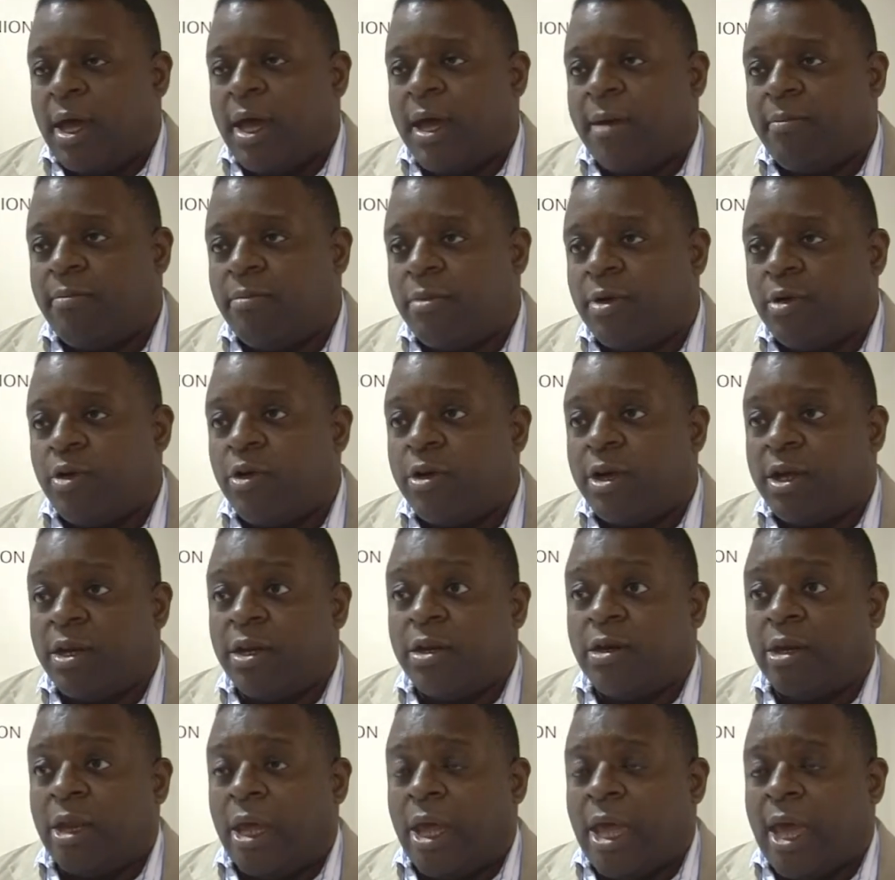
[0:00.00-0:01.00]

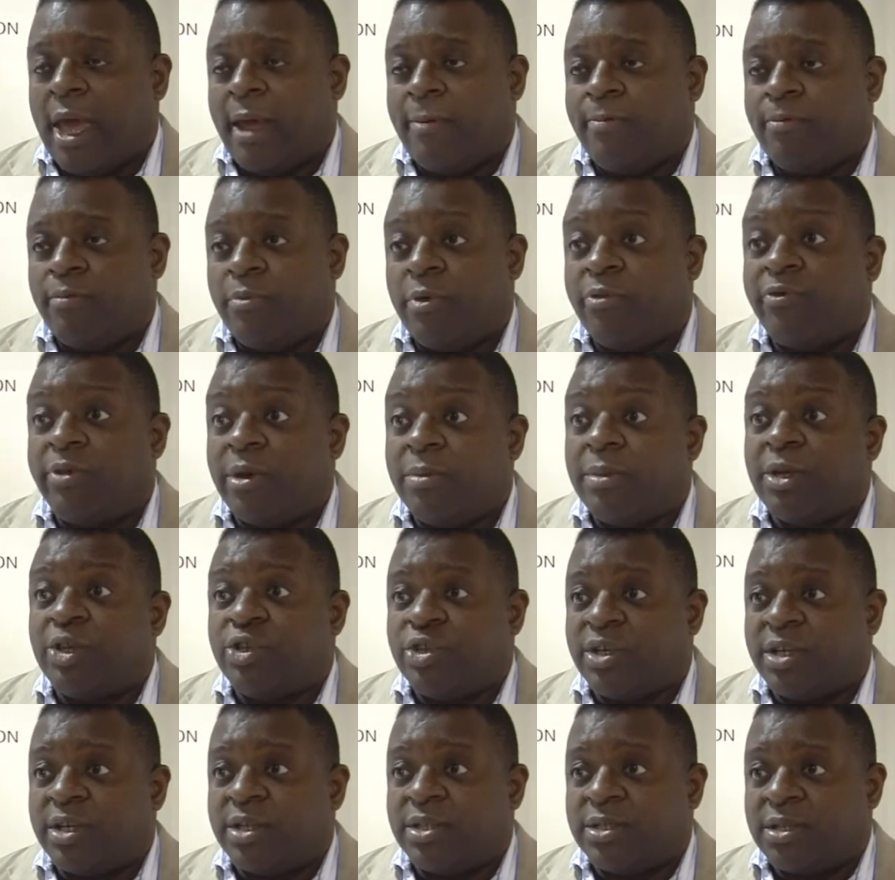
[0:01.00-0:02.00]
looking at moving
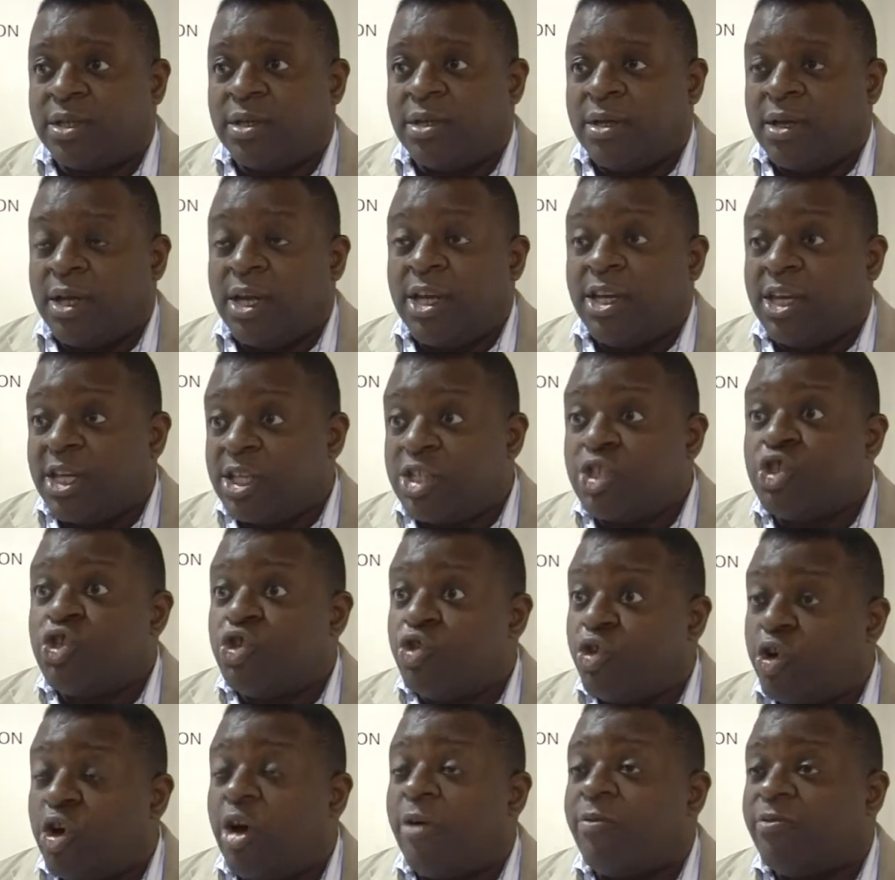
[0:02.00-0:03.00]
images in this
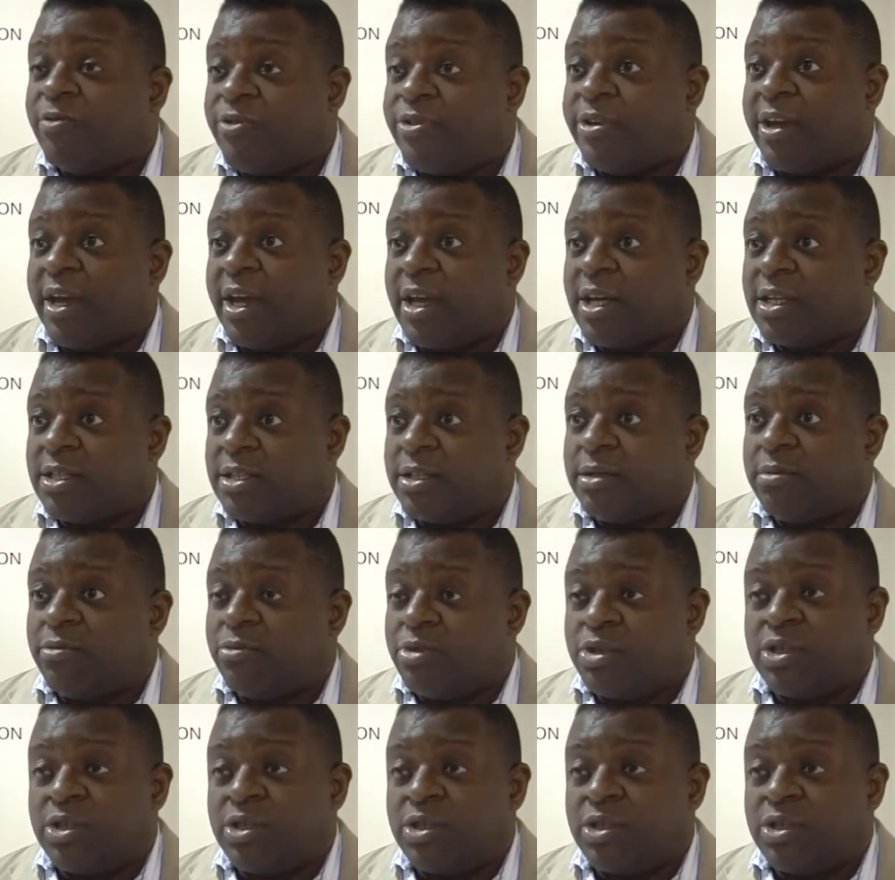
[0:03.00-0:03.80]
new context,